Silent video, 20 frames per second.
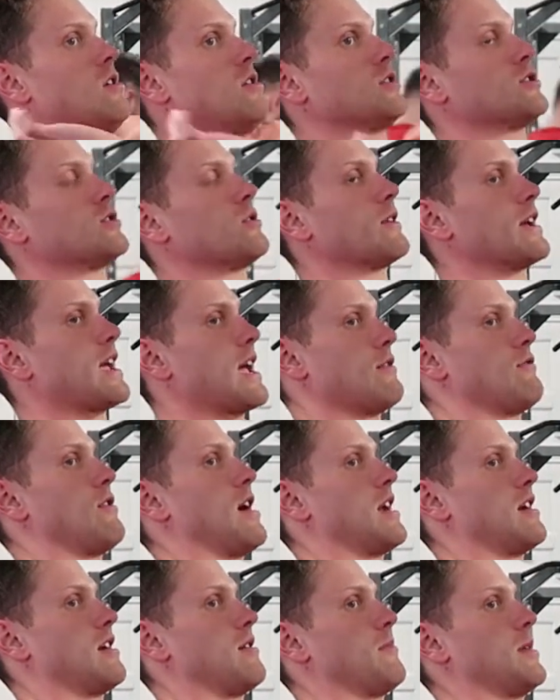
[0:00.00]
So again,
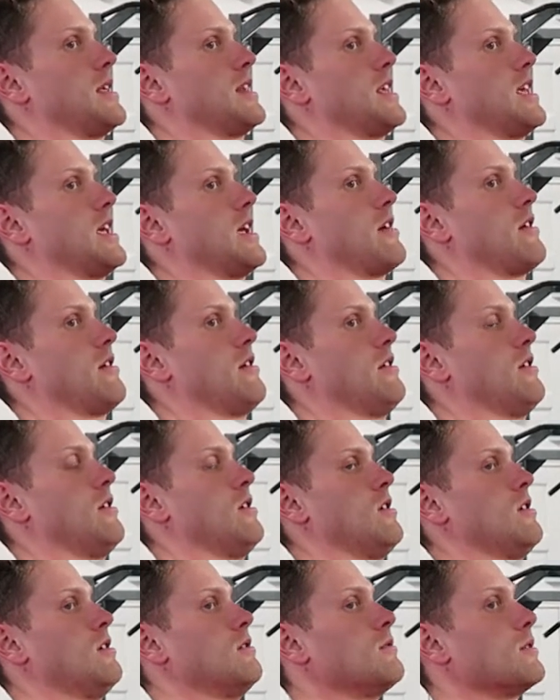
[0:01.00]
rather than being here,
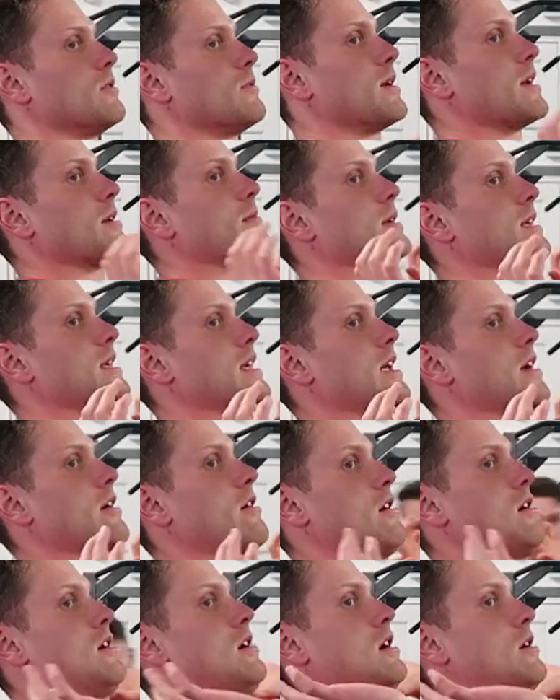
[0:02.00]
we want to be
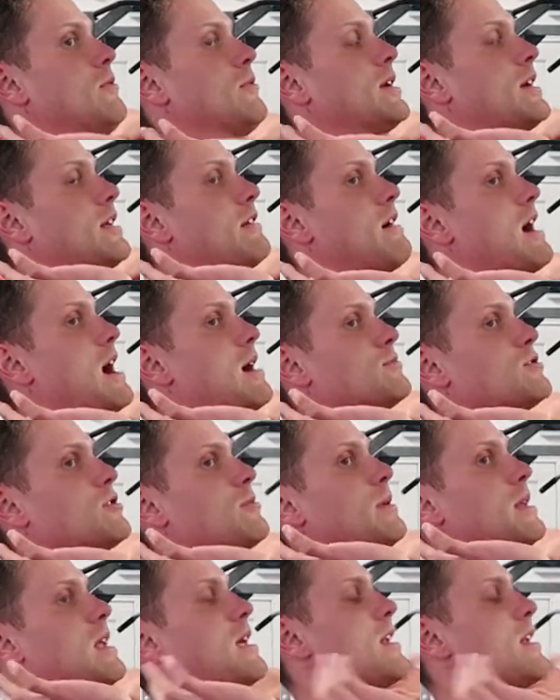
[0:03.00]
here, and we can get our arms up a